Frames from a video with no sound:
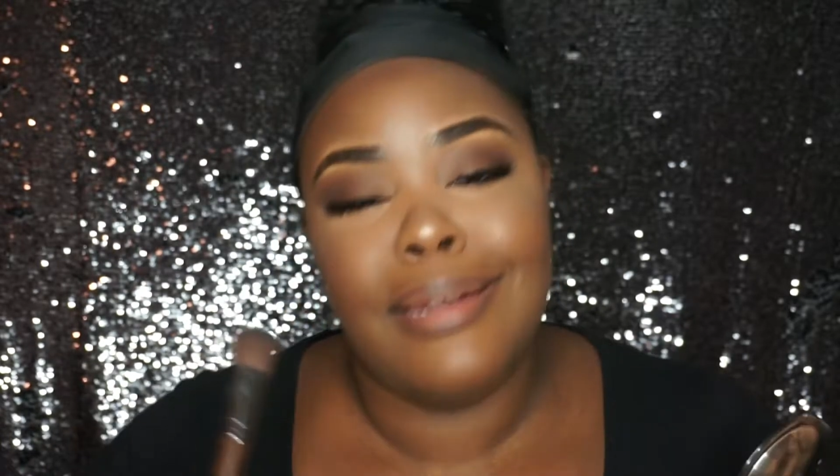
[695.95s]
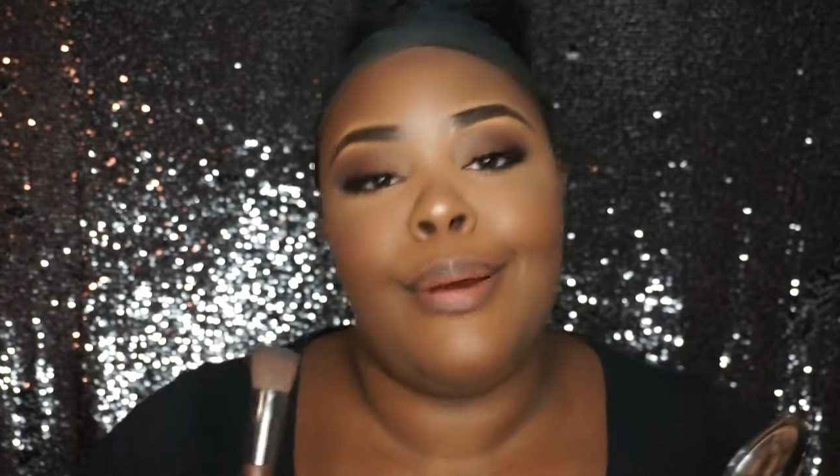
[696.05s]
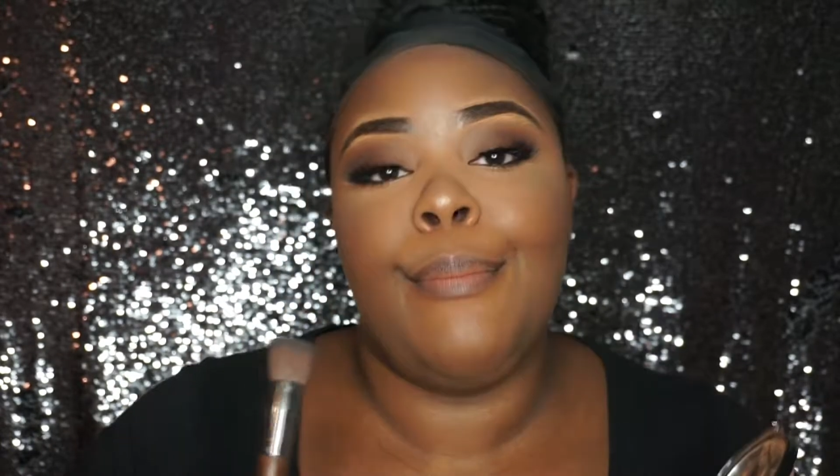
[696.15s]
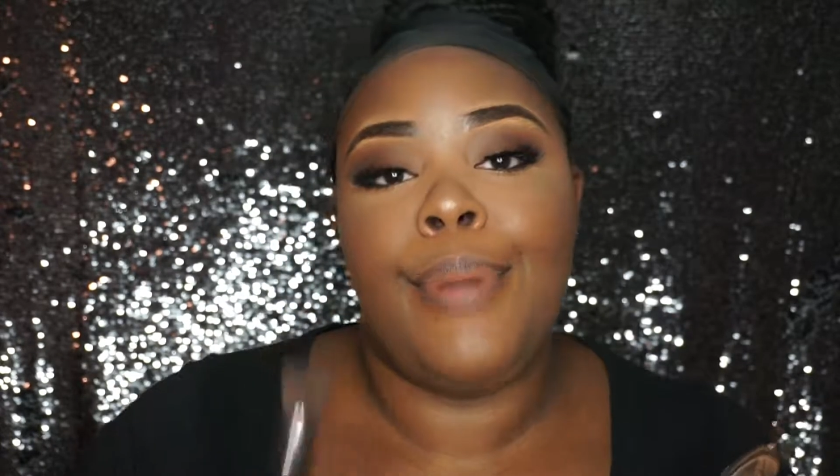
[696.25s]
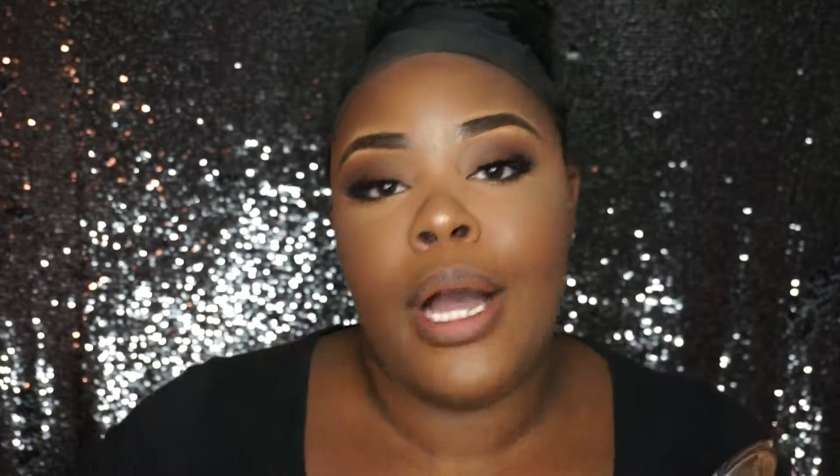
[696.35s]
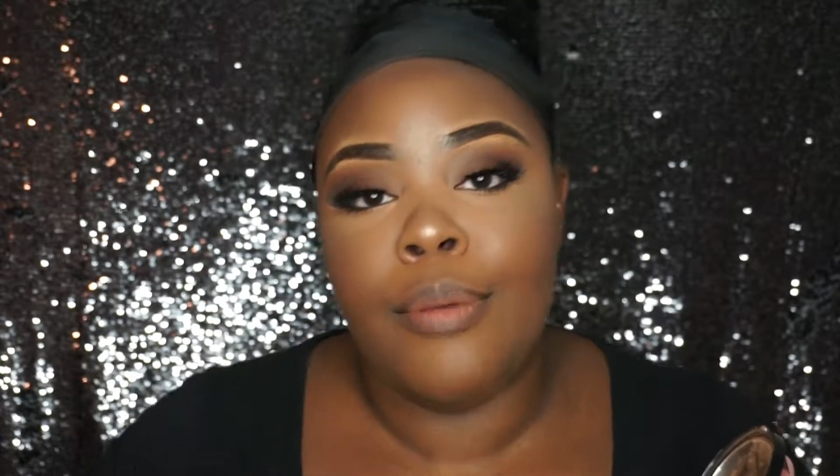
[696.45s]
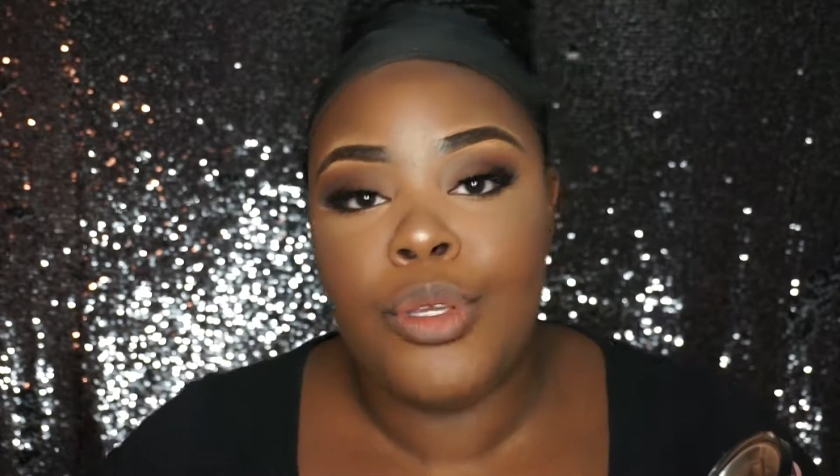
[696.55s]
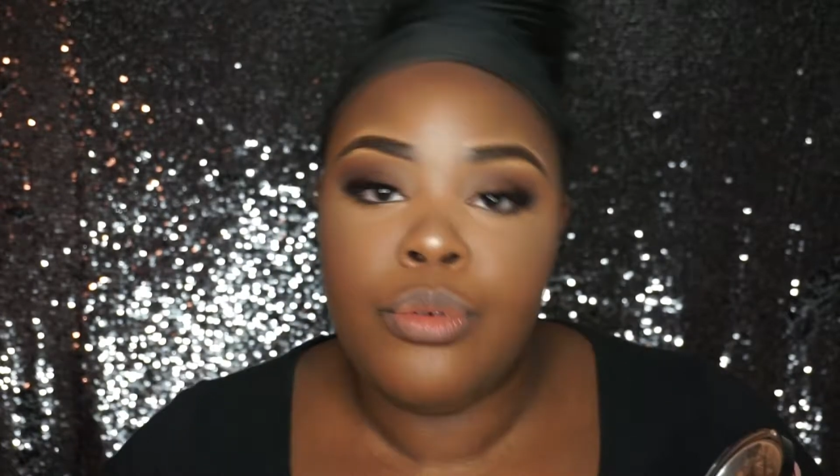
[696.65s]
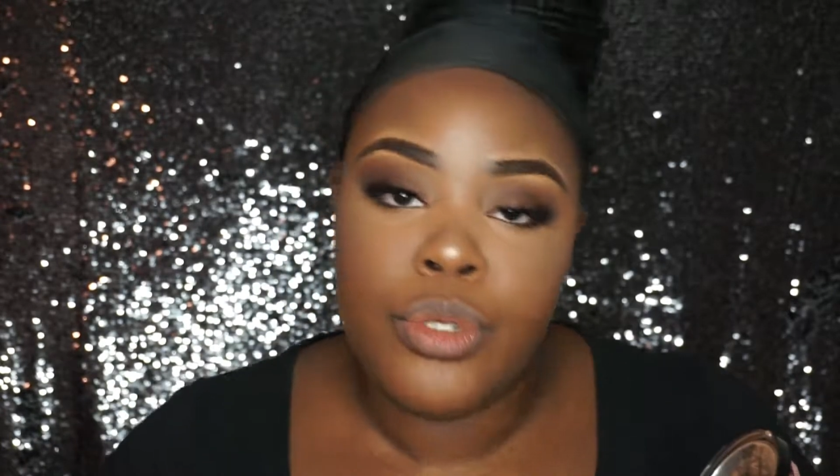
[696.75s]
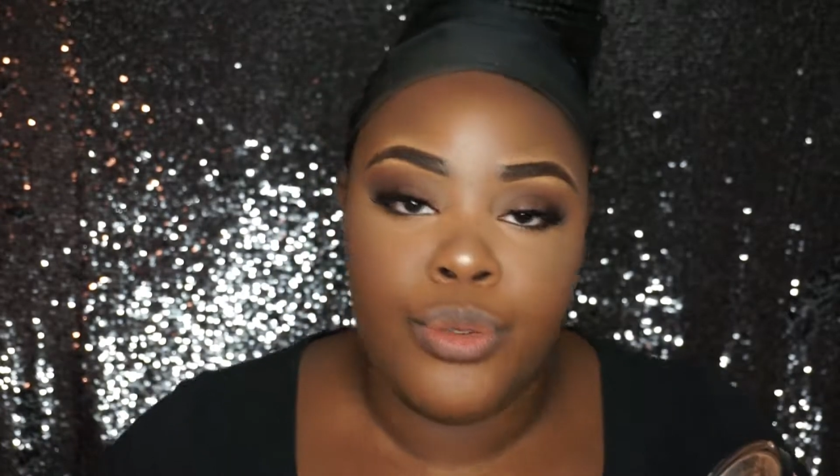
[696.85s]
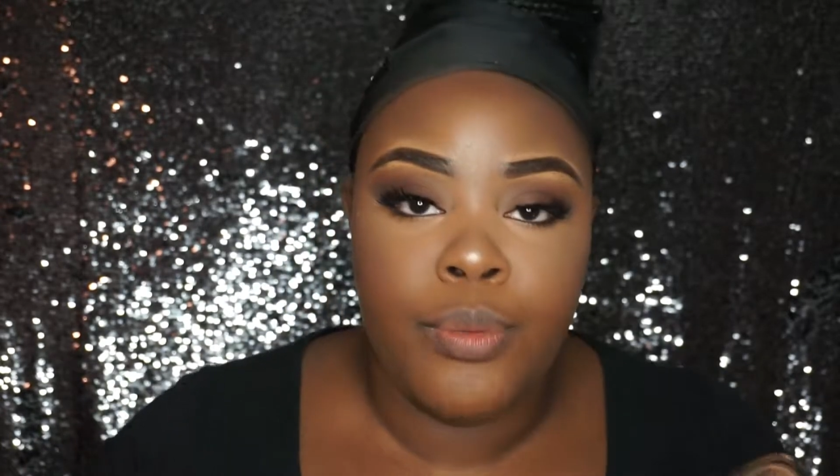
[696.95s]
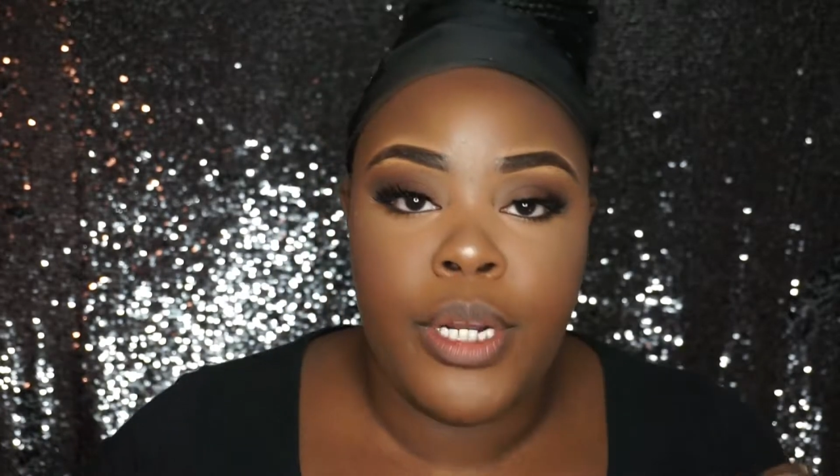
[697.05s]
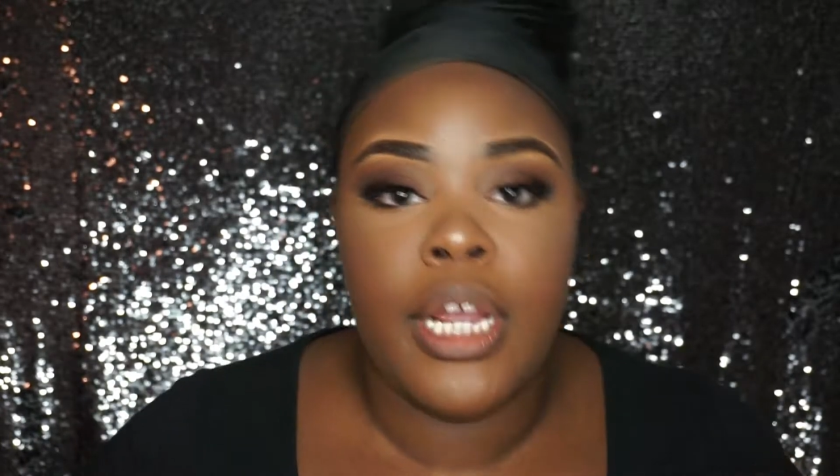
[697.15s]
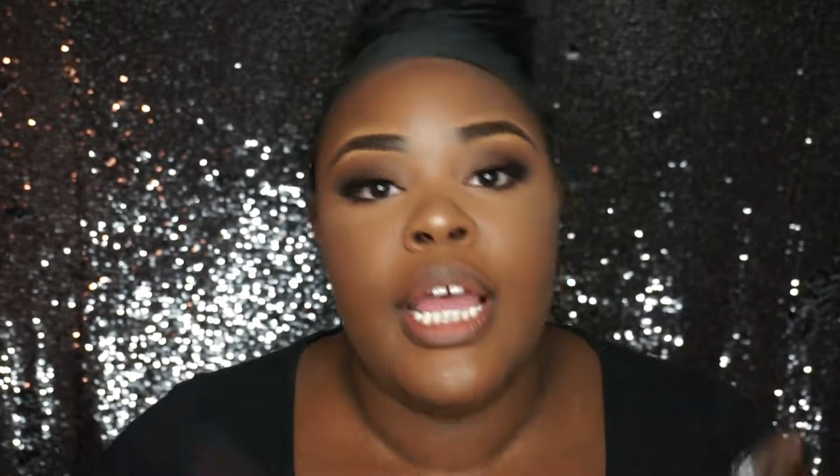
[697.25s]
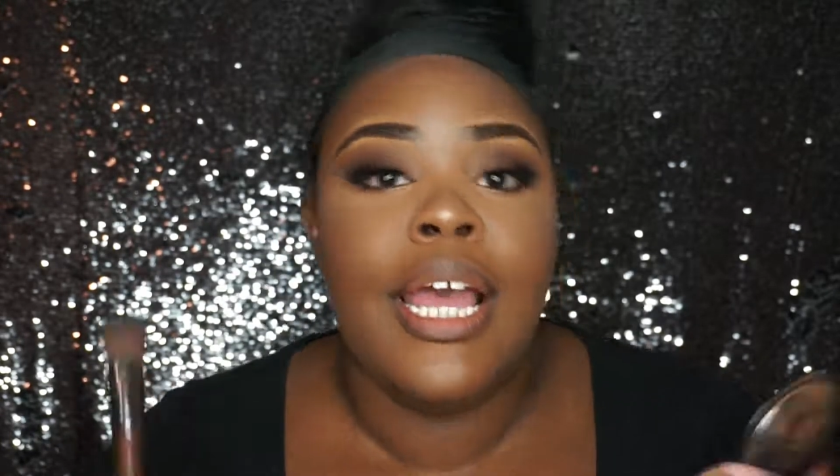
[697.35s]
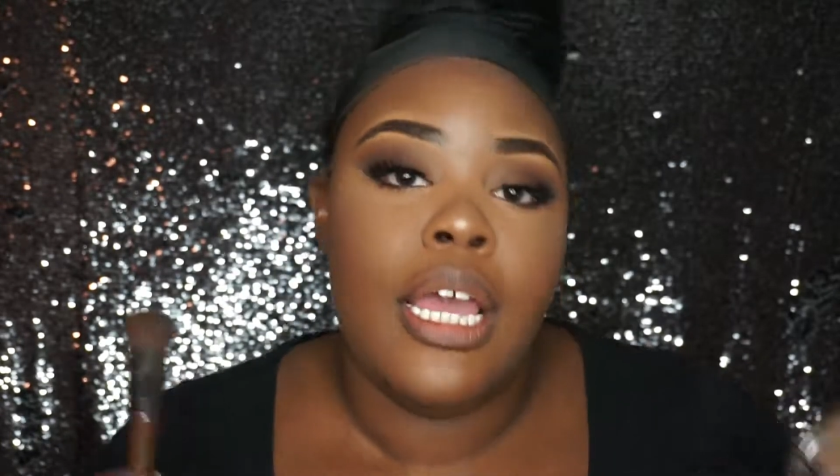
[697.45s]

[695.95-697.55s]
a bomb YouTuber,